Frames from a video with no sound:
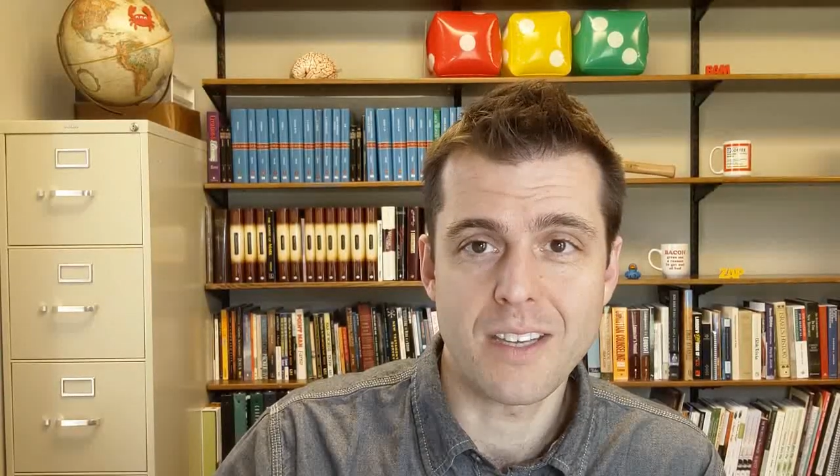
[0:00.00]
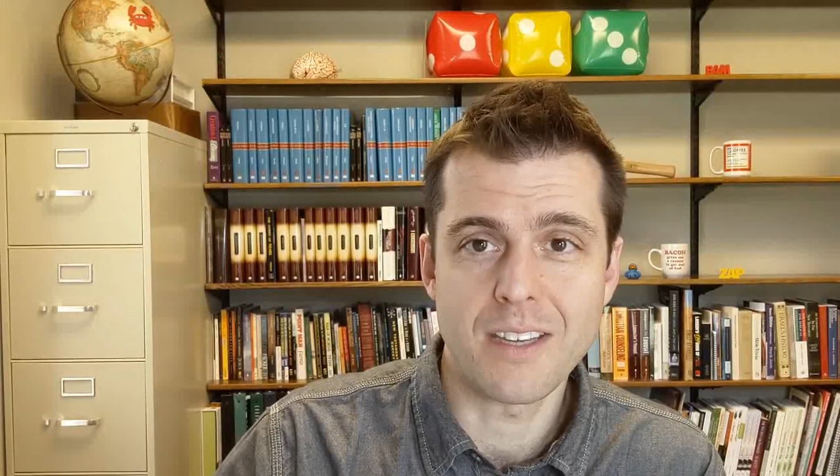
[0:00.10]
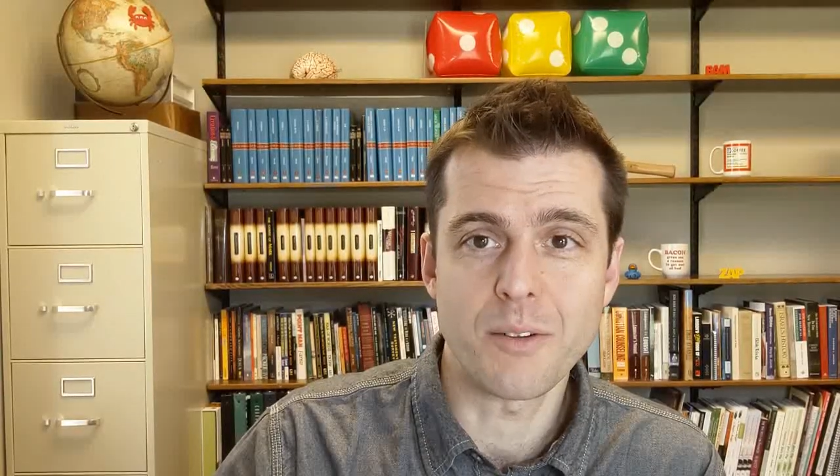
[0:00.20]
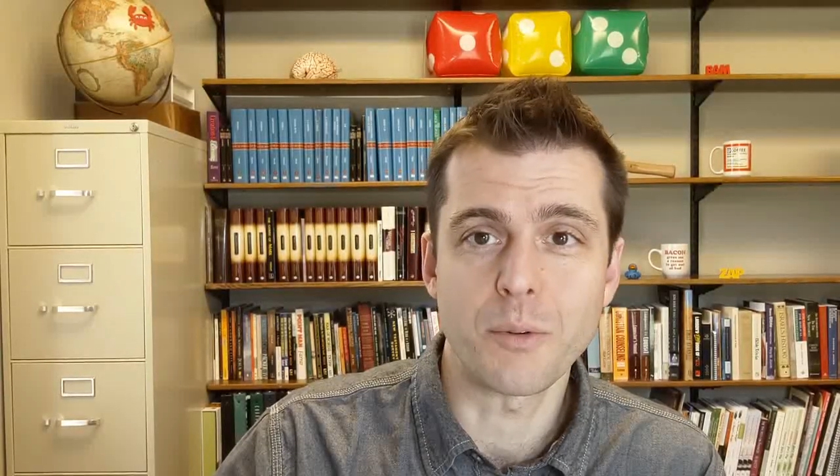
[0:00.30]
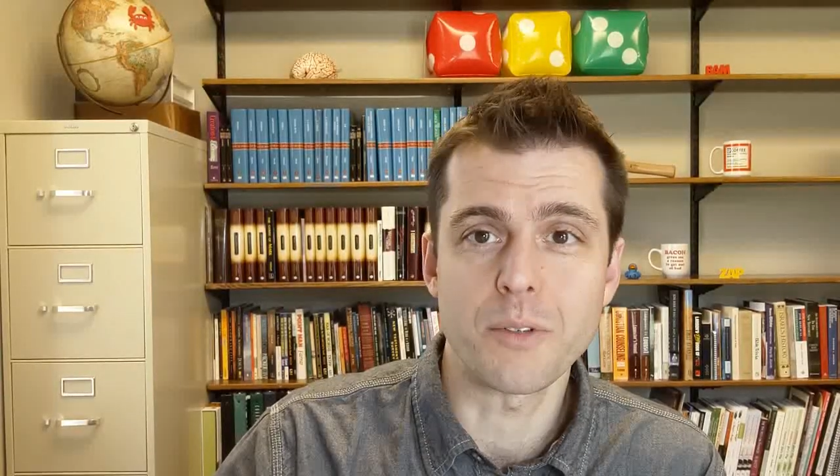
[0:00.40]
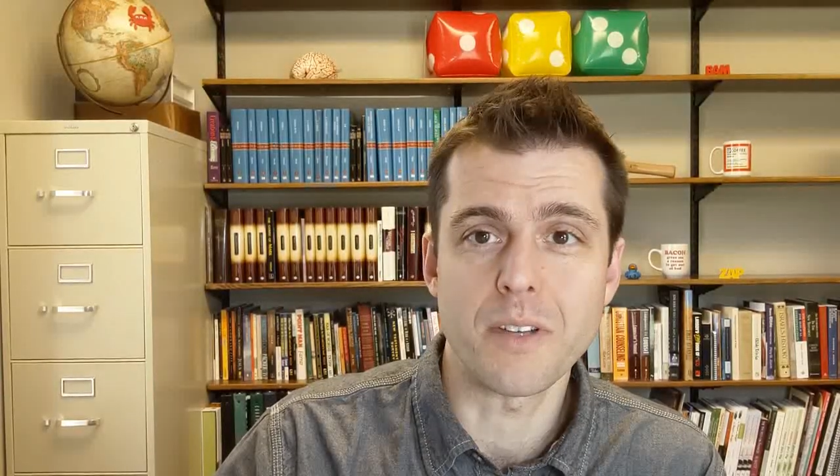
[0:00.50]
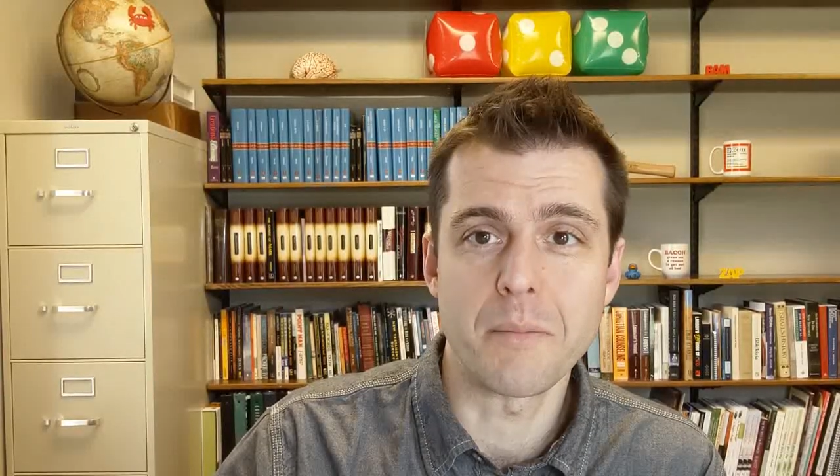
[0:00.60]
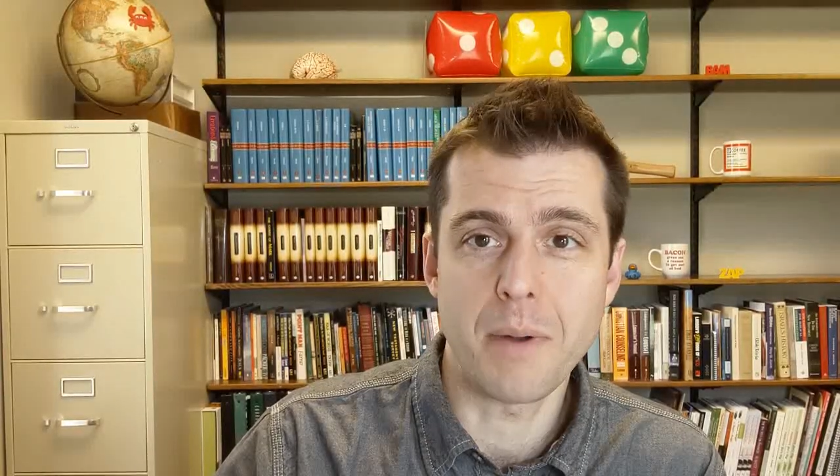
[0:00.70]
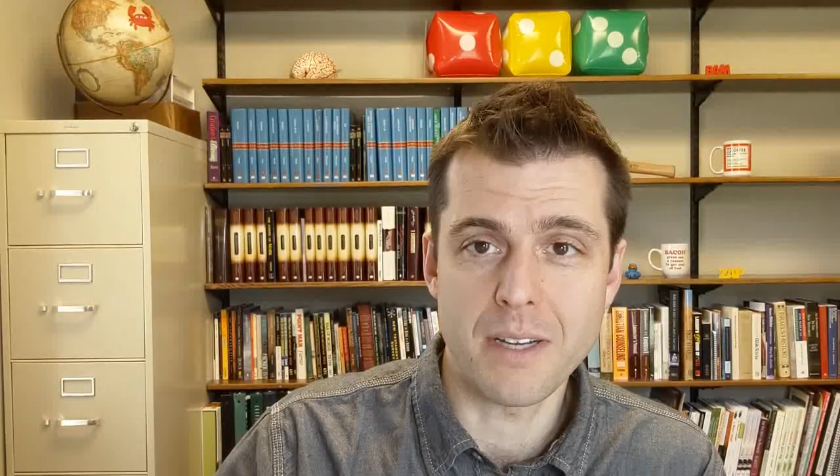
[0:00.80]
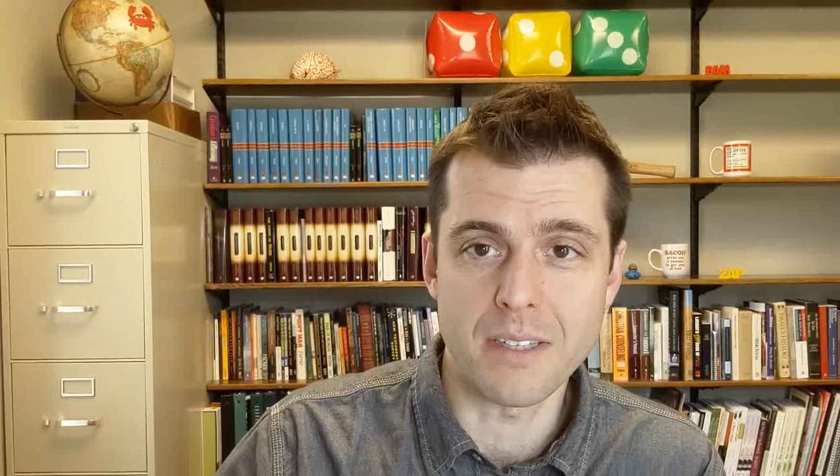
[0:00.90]
equals
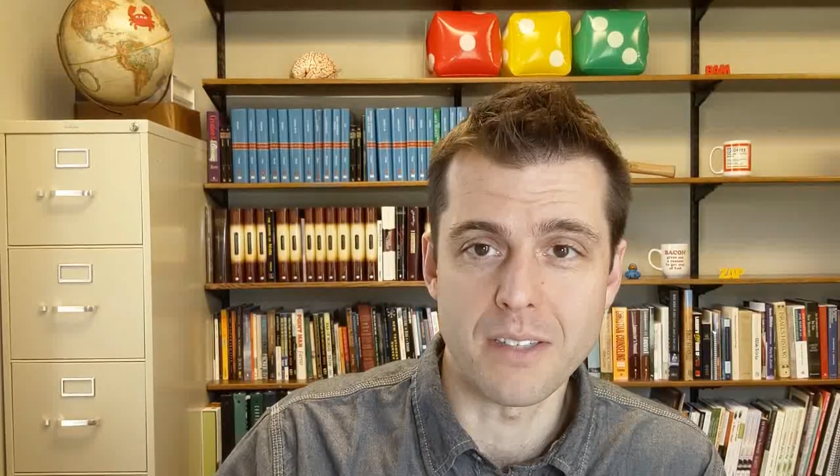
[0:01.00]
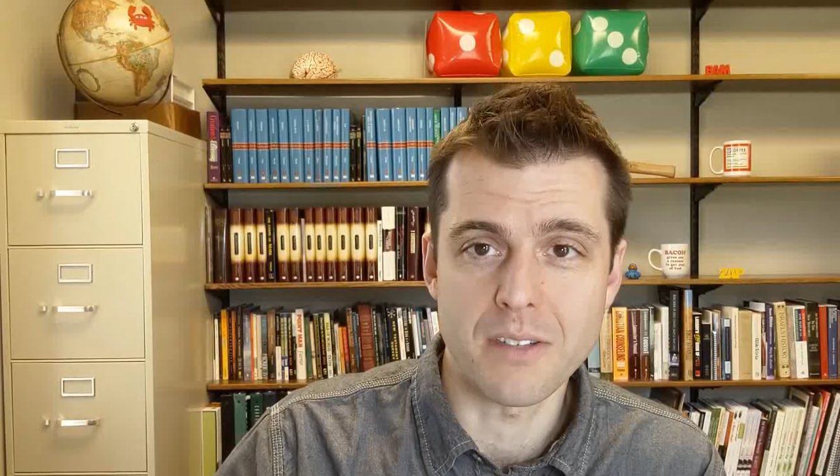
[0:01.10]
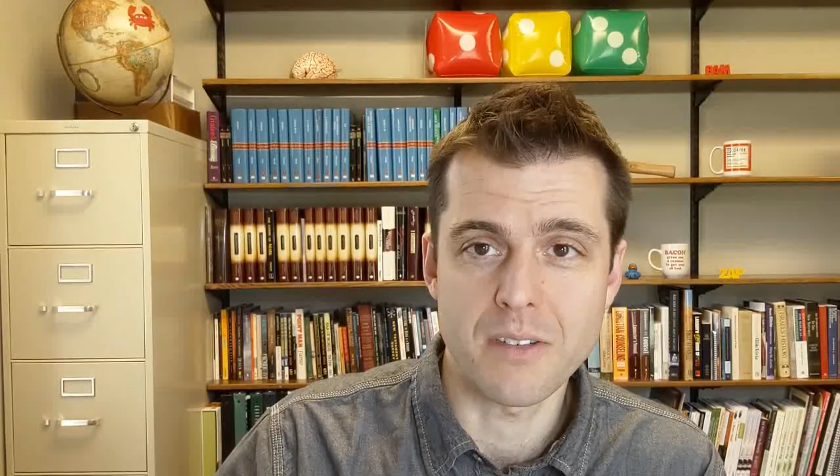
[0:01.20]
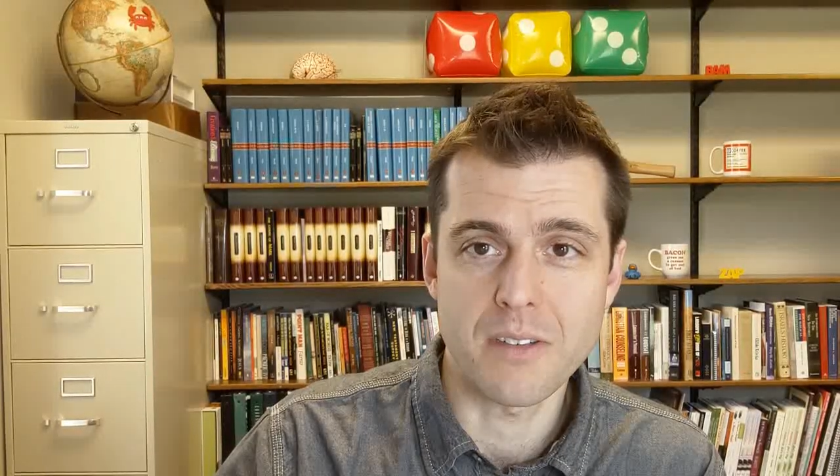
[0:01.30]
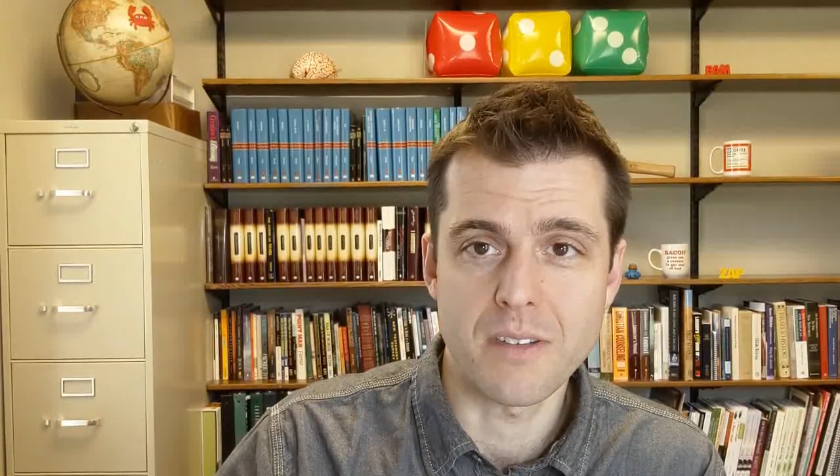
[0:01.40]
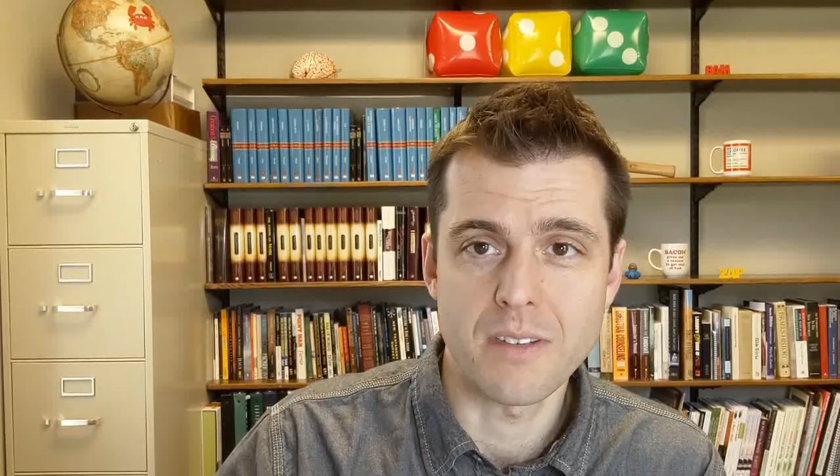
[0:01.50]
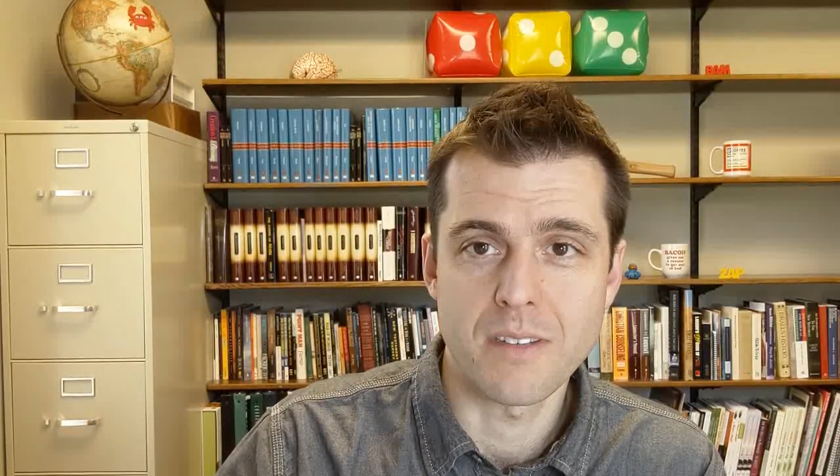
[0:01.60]
abundance.